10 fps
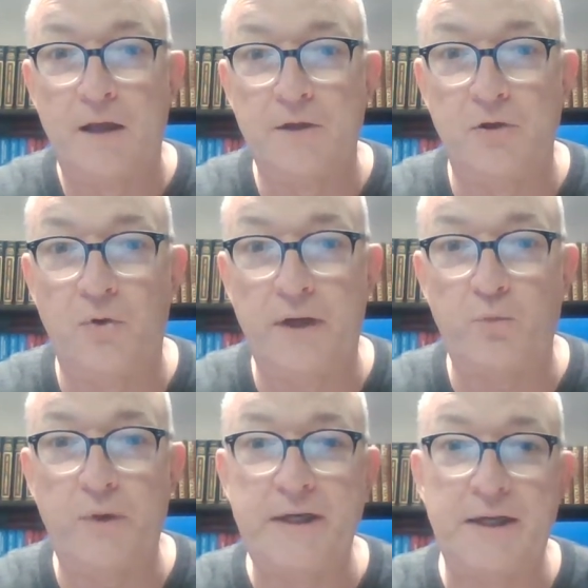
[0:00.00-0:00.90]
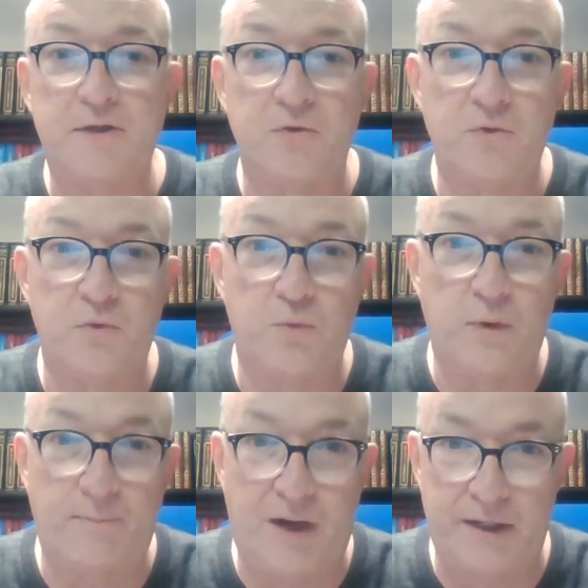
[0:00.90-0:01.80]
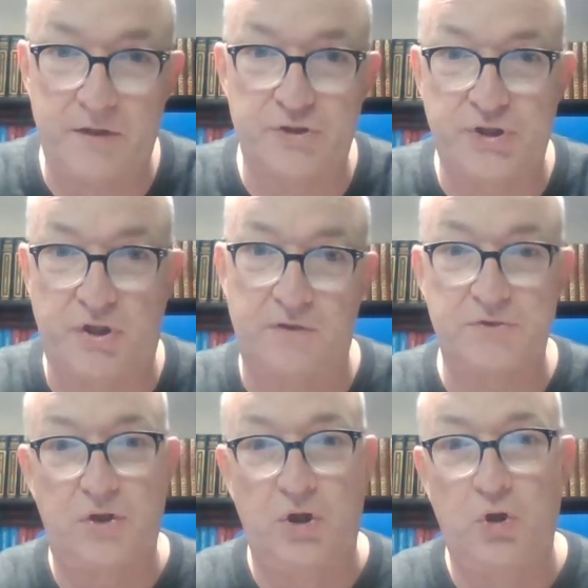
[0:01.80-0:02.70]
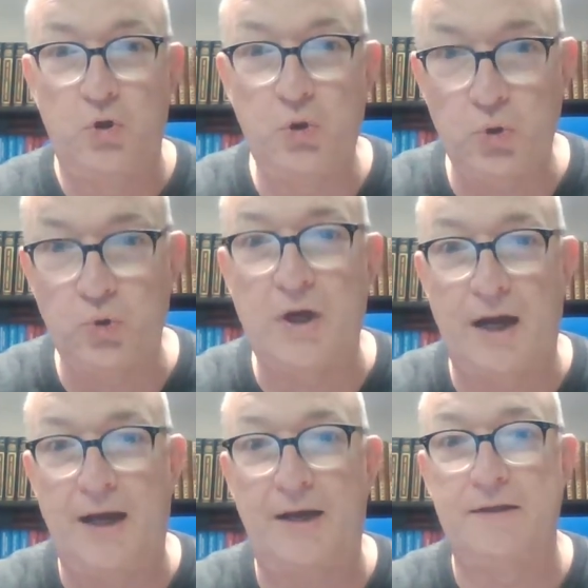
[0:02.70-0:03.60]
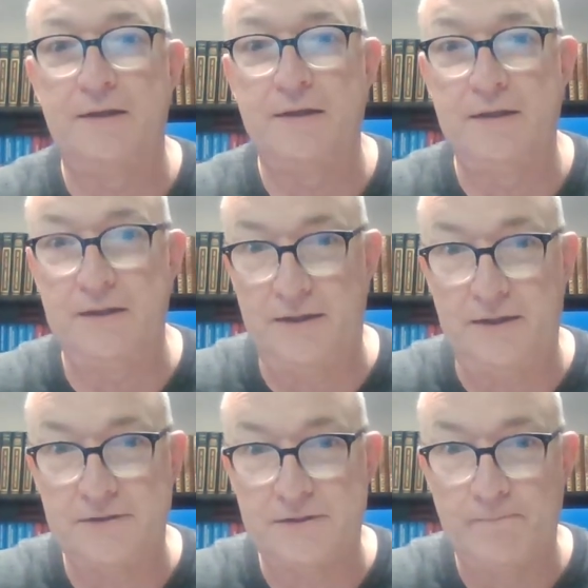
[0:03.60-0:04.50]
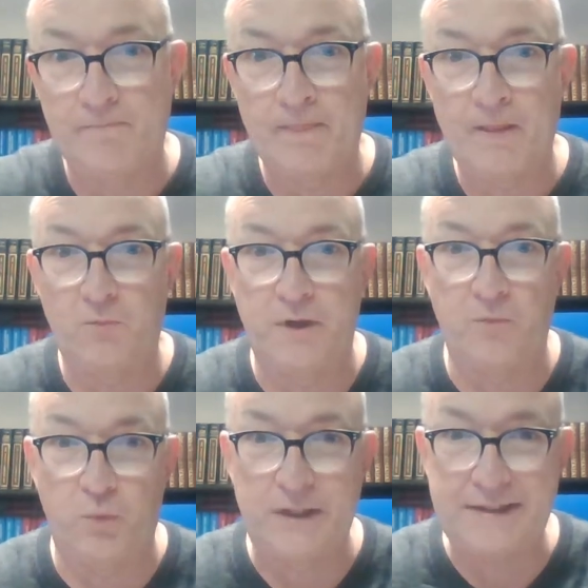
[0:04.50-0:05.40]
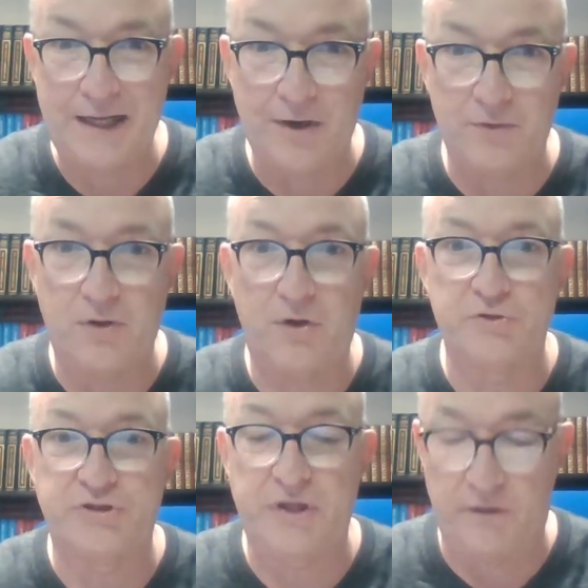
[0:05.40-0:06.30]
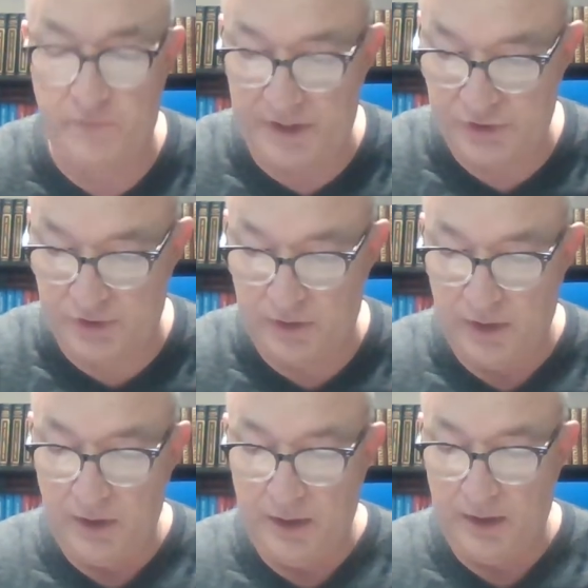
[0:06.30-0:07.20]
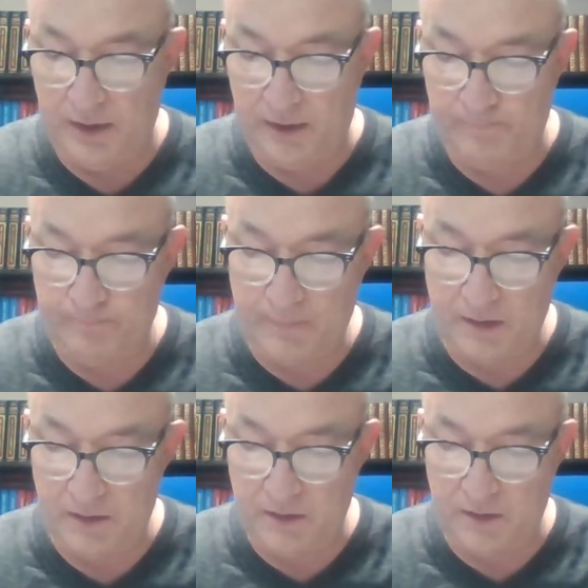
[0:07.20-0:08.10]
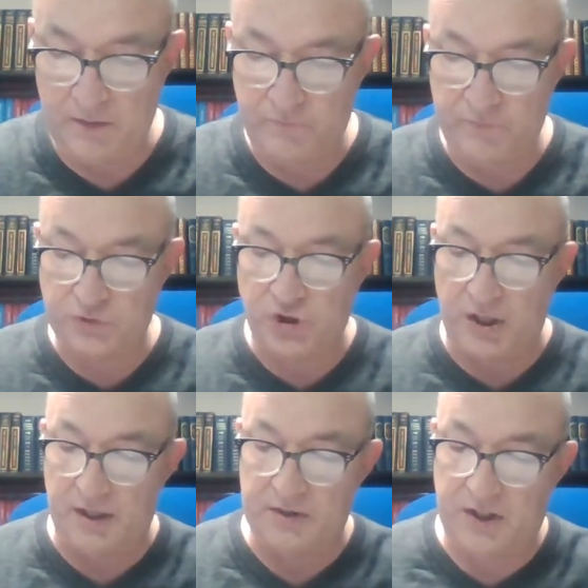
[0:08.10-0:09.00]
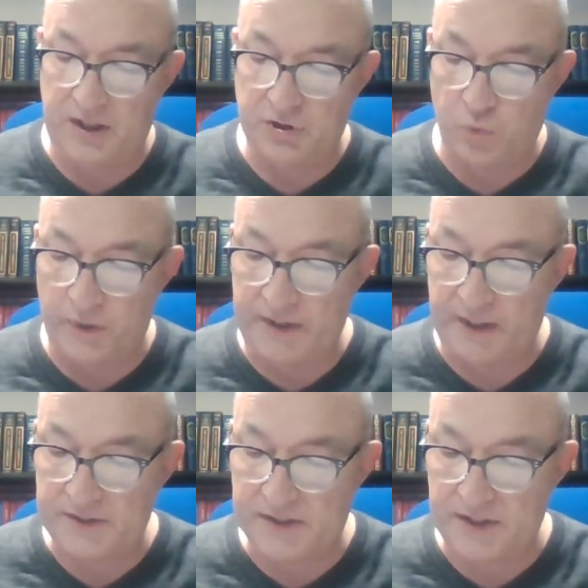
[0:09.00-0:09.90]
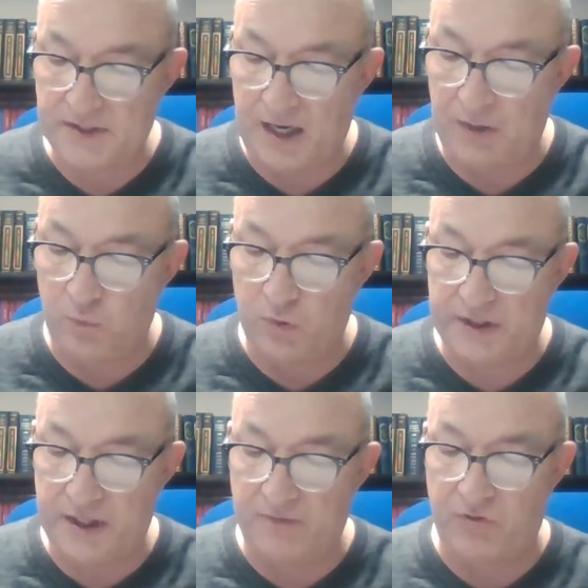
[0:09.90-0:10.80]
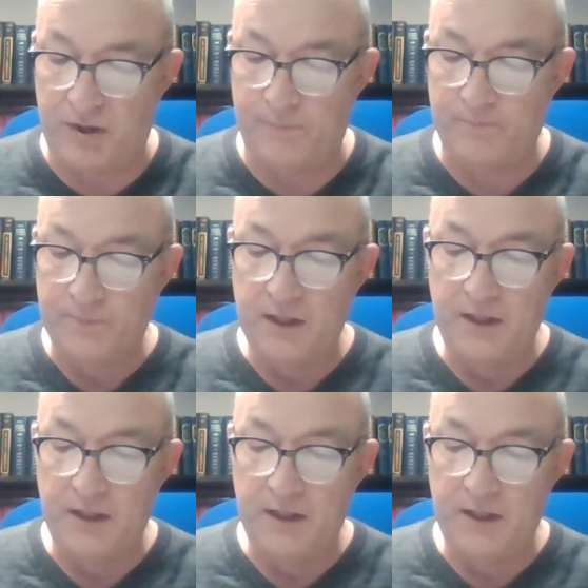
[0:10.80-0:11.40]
You know what? We need to remind ourselves who God is when we doubt our salvation. Um, John 10 28 says, I will give them